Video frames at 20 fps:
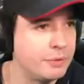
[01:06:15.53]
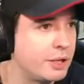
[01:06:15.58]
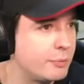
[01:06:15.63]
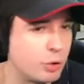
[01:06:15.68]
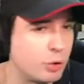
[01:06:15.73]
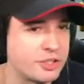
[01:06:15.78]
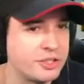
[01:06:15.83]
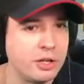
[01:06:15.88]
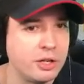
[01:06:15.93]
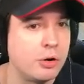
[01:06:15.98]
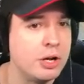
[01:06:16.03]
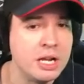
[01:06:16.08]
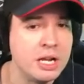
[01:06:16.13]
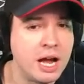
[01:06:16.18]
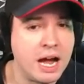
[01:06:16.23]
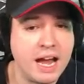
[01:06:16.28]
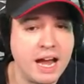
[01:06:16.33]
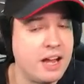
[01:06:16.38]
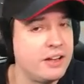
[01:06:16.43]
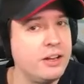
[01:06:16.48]
It was
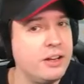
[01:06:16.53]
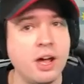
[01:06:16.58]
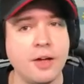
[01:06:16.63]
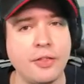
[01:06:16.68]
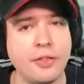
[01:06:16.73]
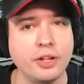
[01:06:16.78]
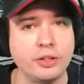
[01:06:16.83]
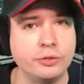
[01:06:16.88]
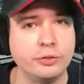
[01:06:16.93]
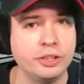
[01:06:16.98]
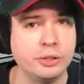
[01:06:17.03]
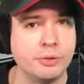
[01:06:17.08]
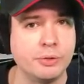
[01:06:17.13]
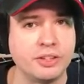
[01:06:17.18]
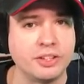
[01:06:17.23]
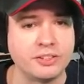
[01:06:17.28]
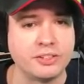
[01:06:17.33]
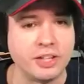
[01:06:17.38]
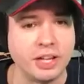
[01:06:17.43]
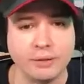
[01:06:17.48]
I had nothing to deal
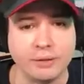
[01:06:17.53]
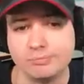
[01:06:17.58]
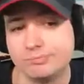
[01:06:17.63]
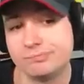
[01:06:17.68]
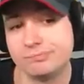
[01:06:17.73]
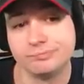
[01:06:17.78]
with this thing.